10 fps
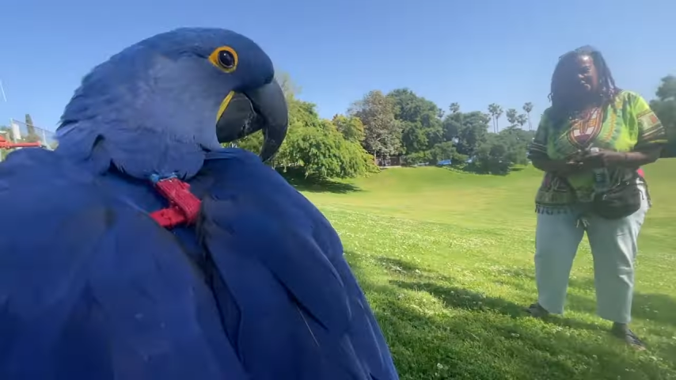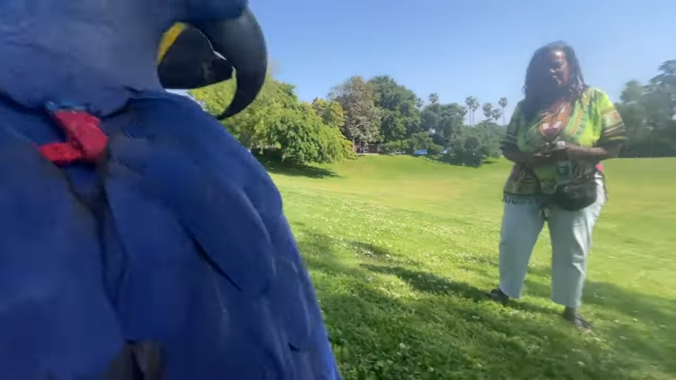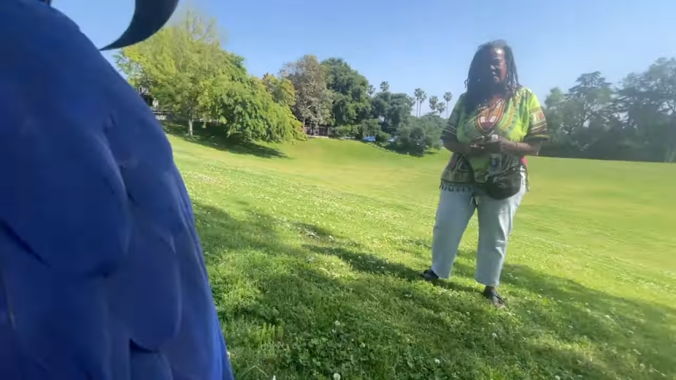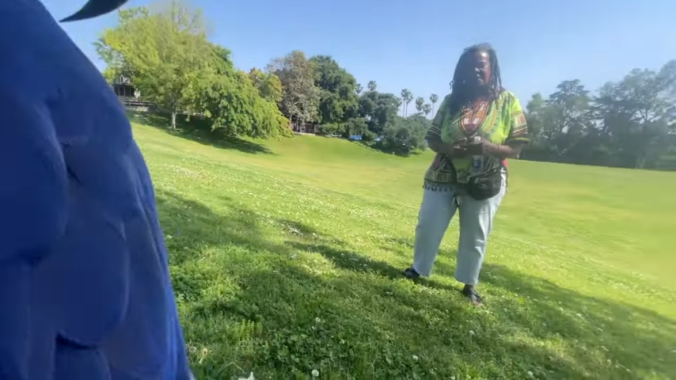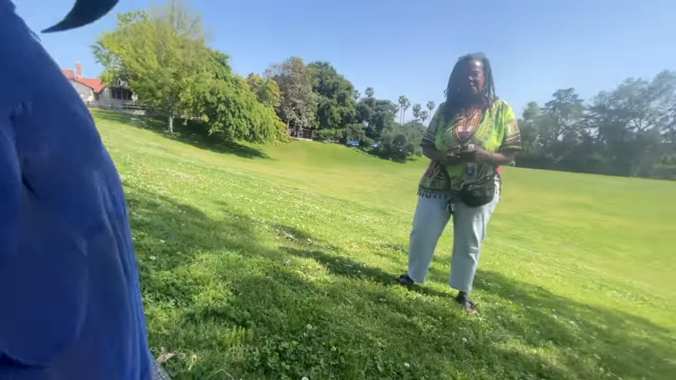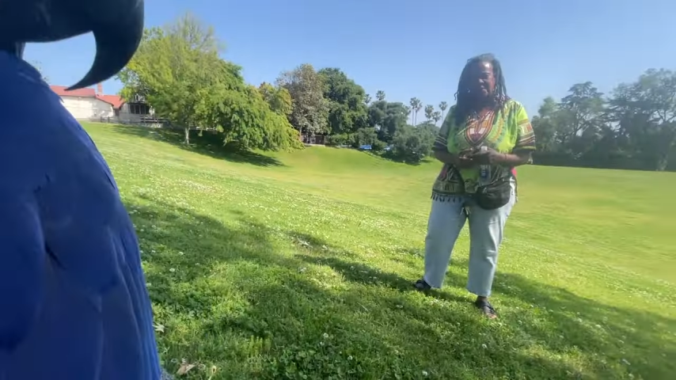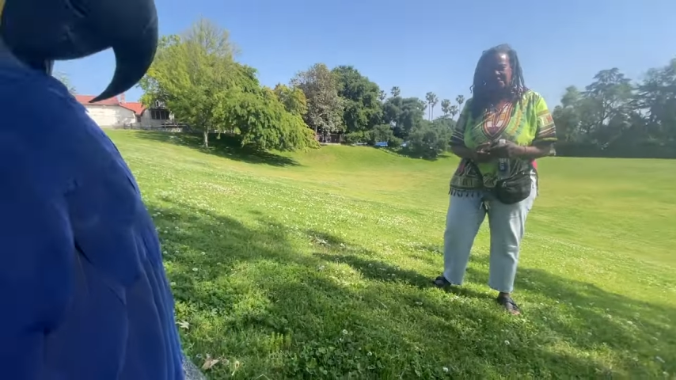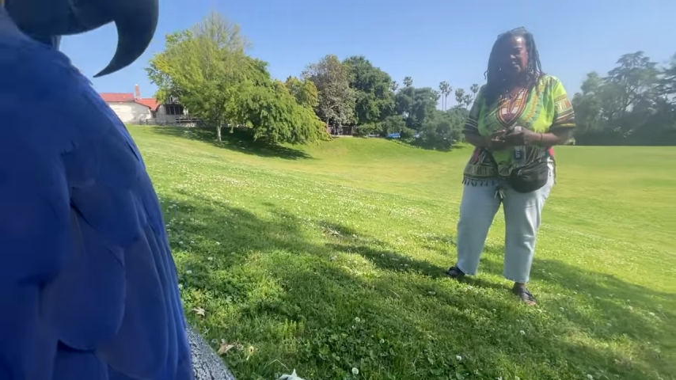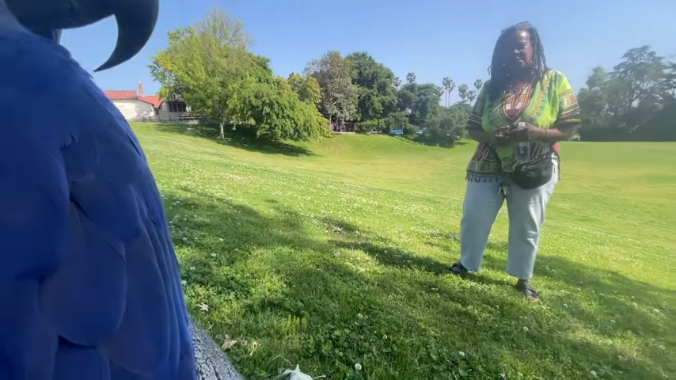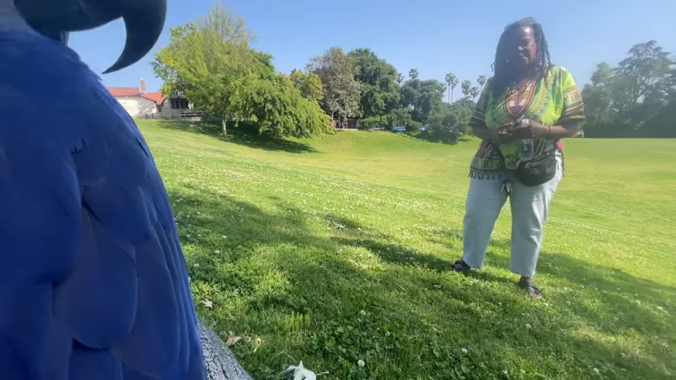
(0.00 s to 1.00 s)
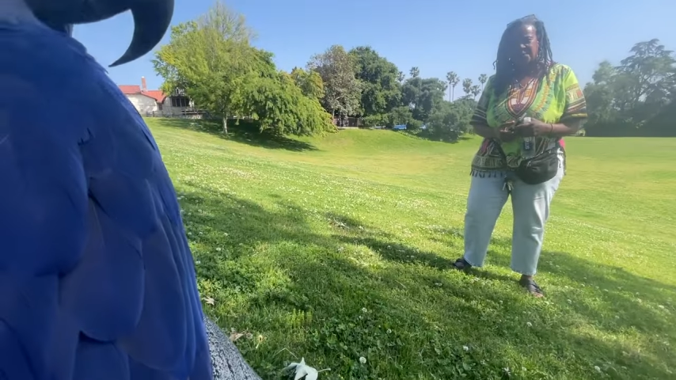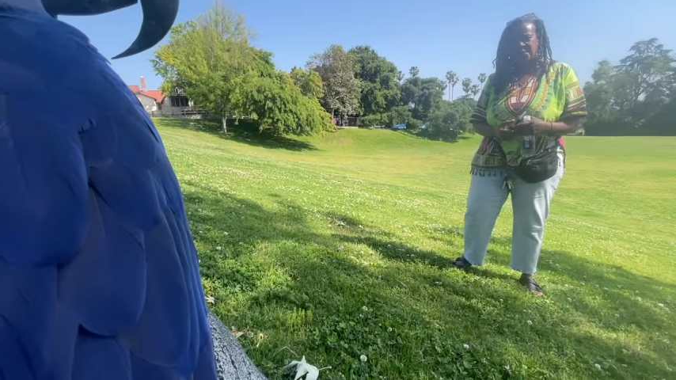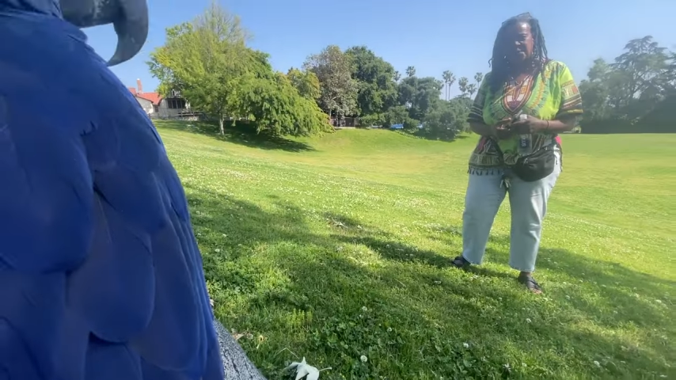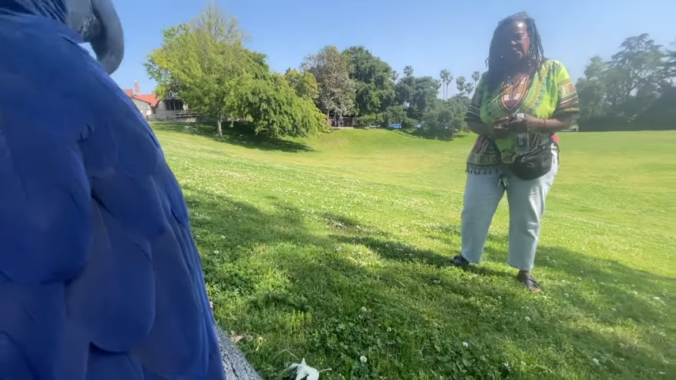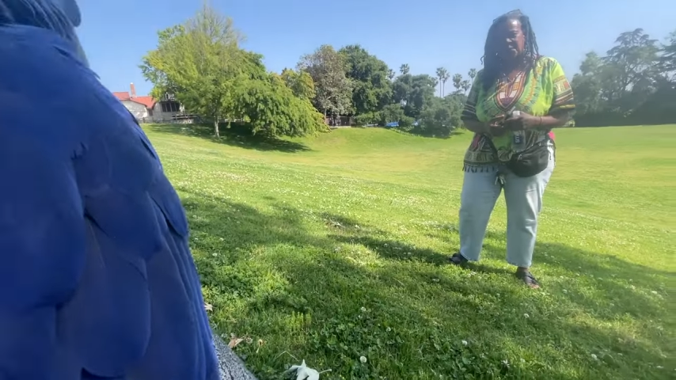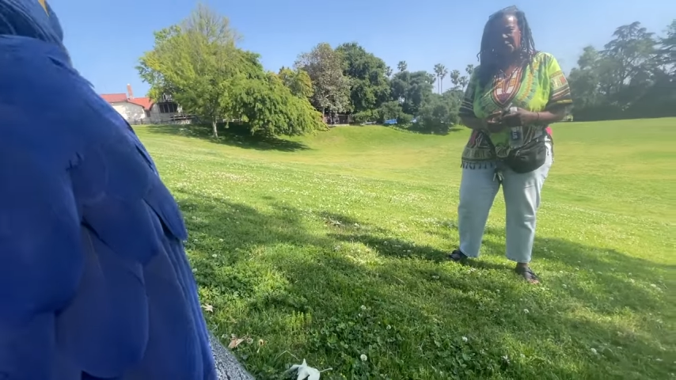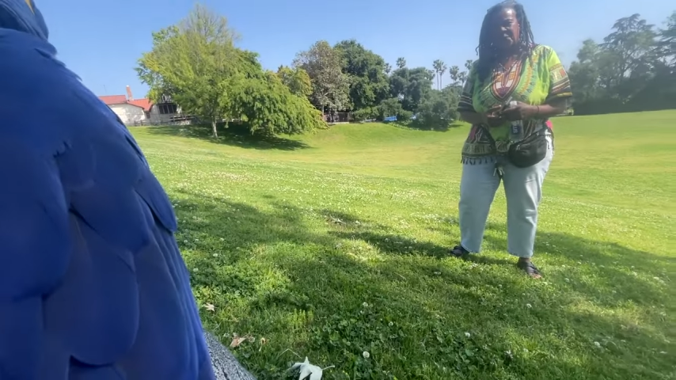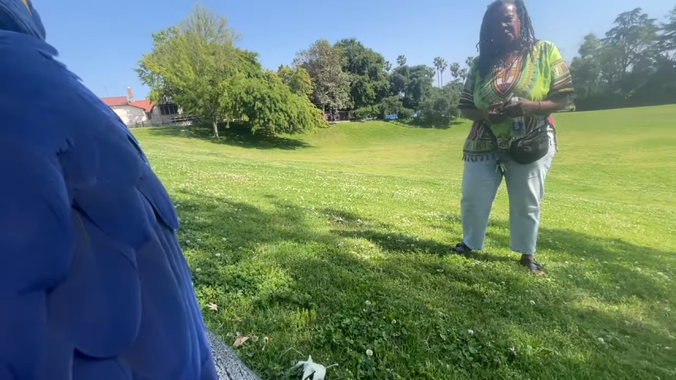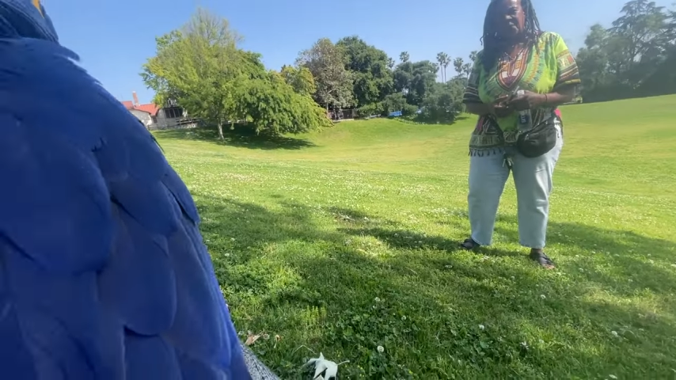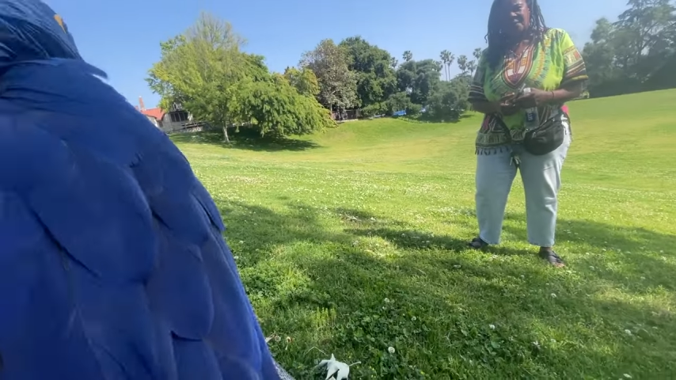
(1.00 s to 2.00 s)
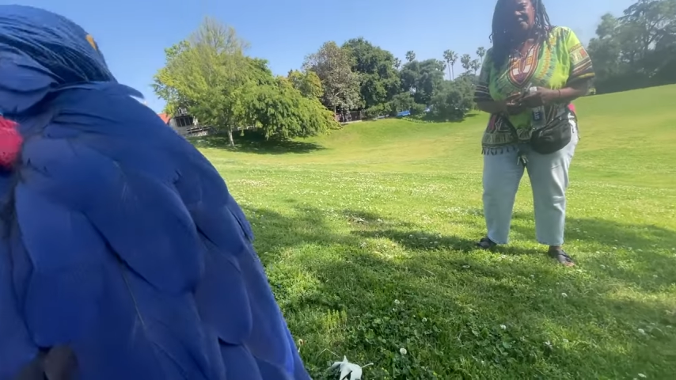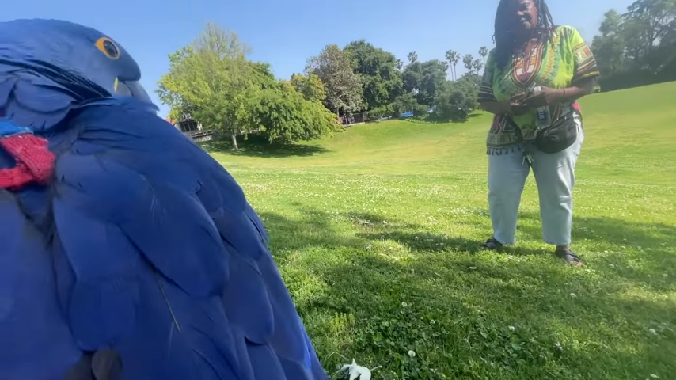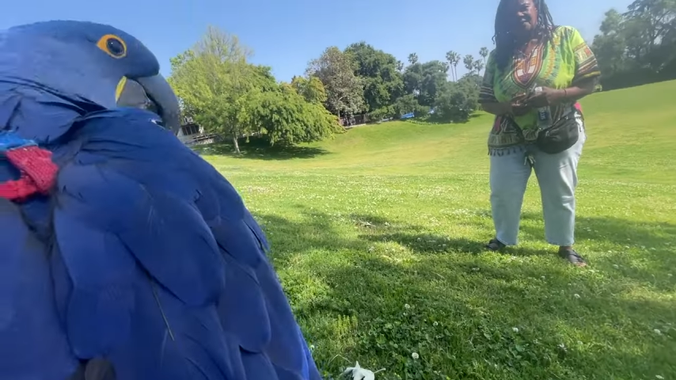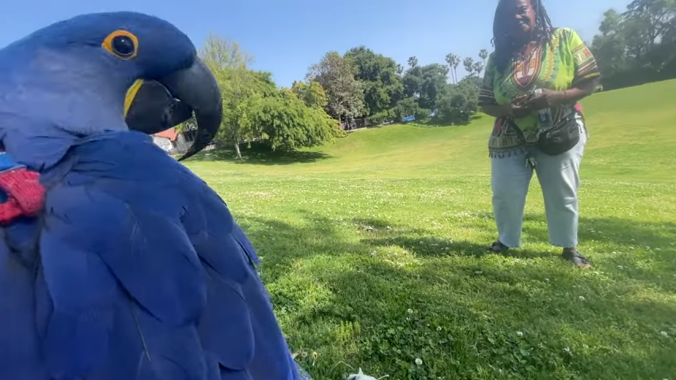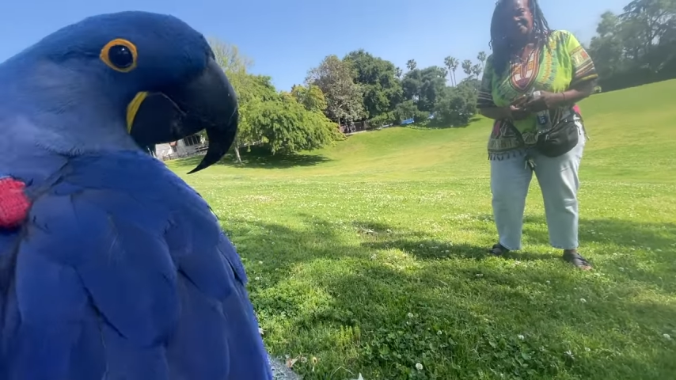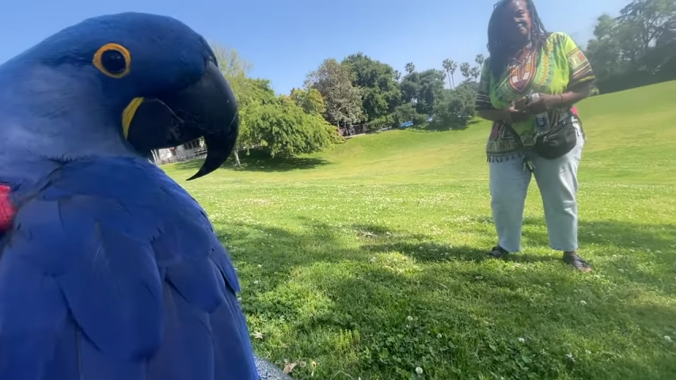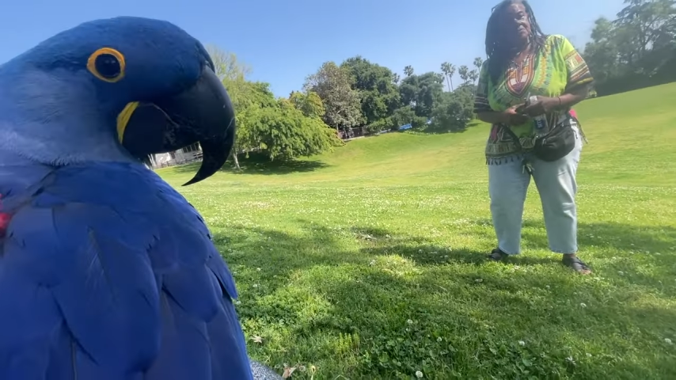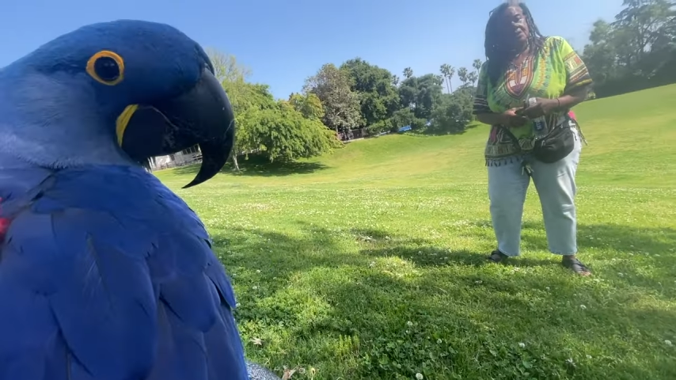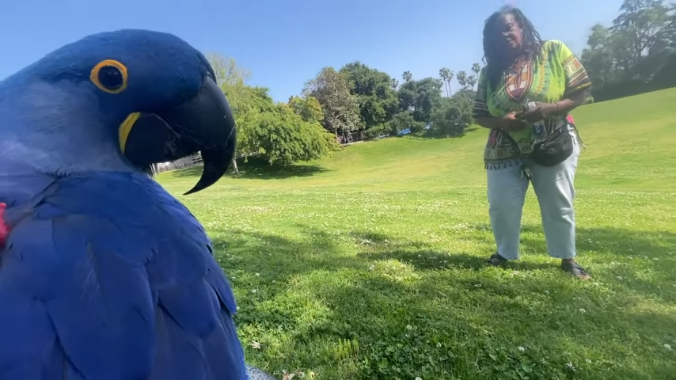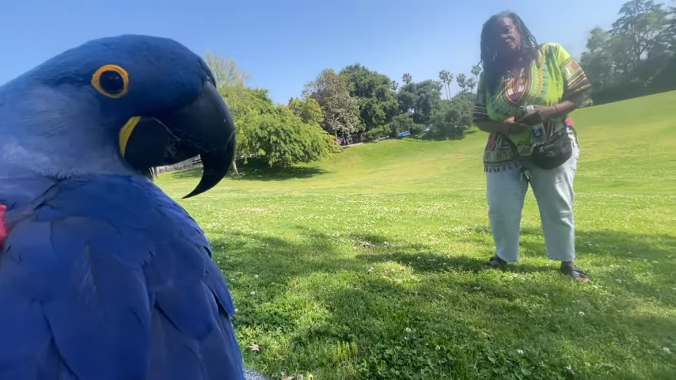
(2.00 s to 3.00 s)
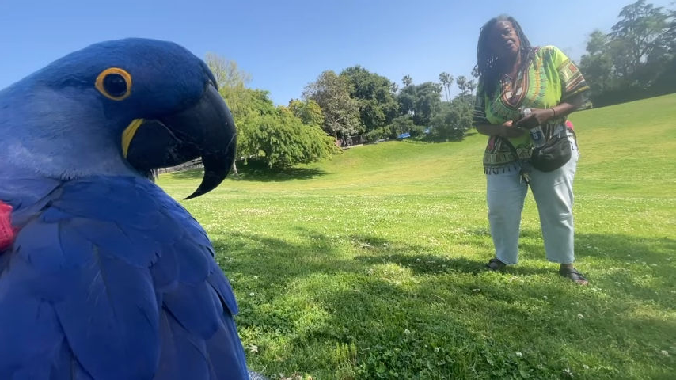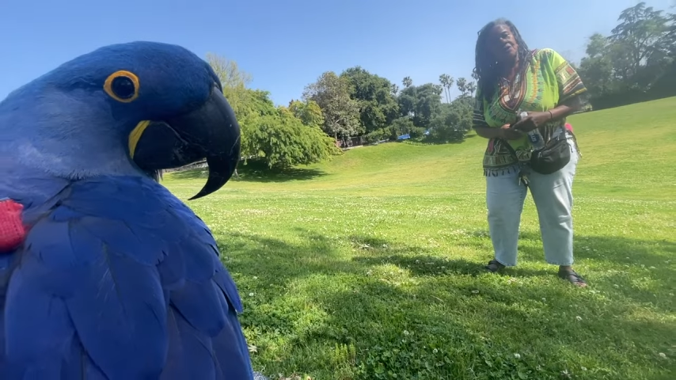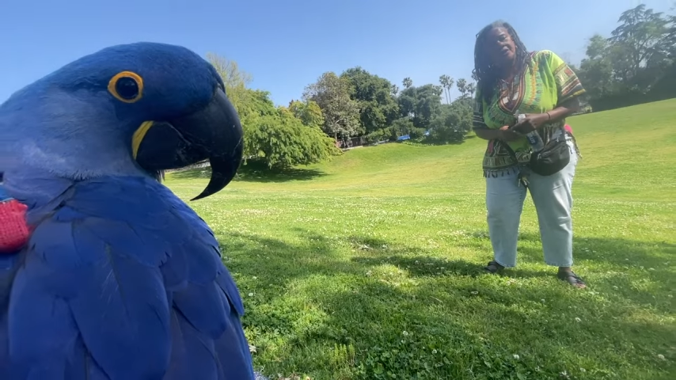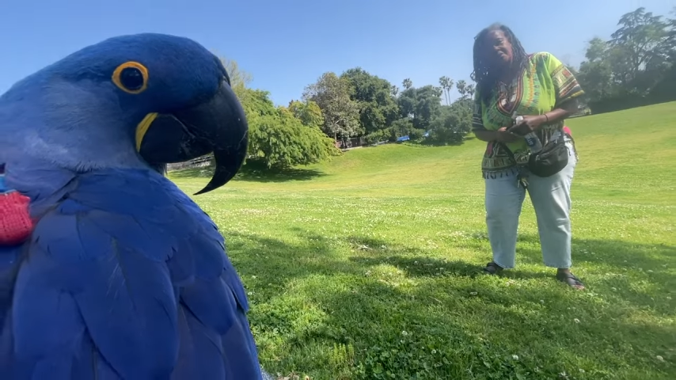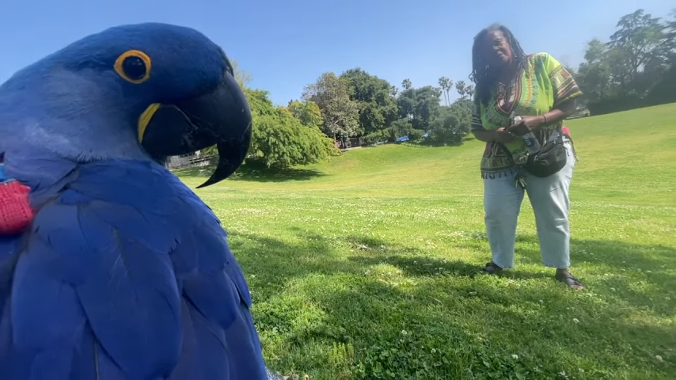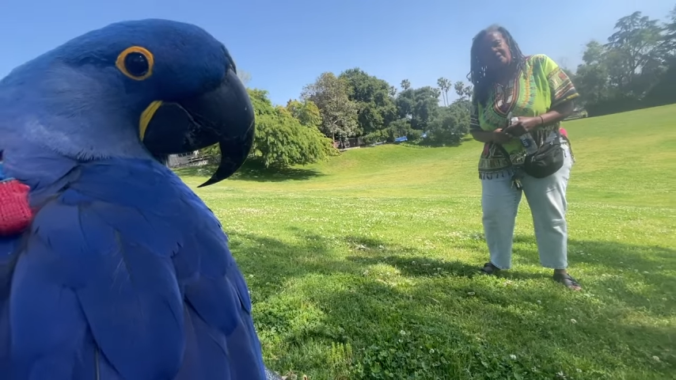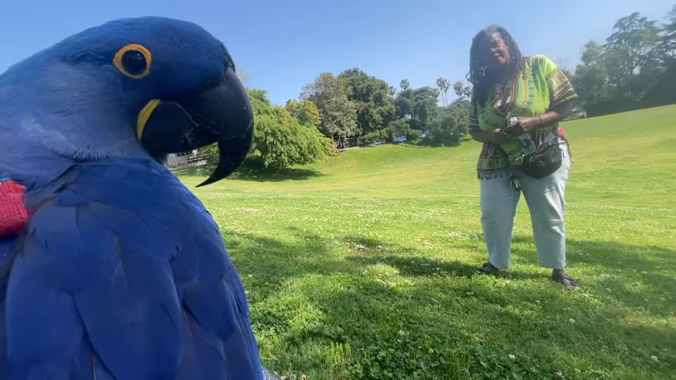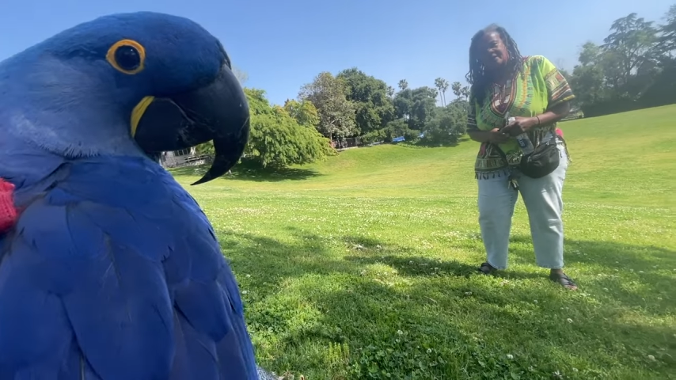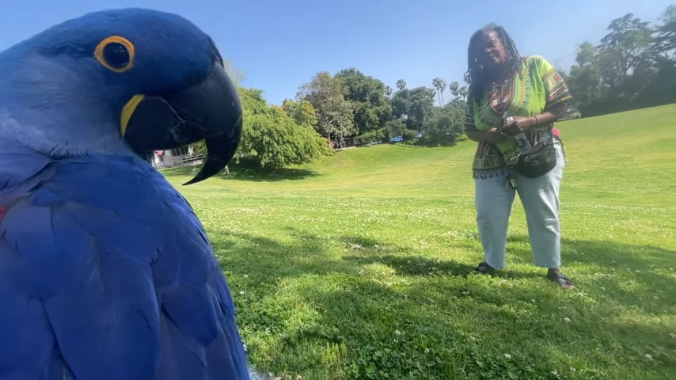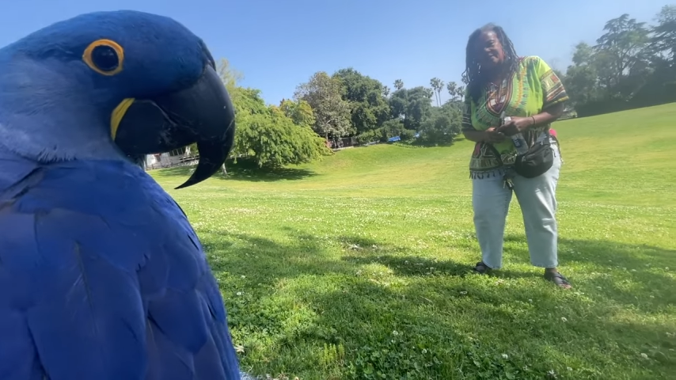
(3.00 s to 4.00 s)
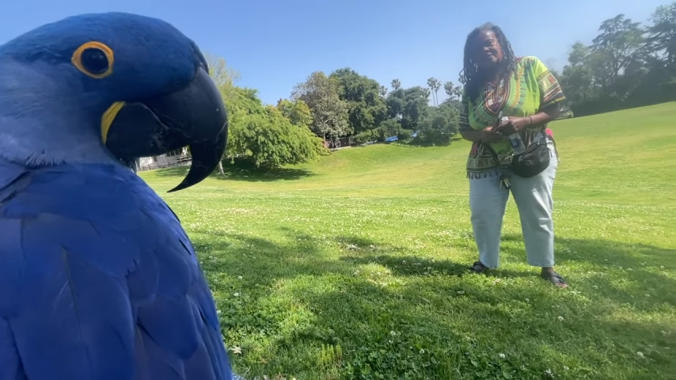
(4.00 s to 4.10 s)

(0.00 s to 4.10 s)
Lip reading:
(no speaker visible)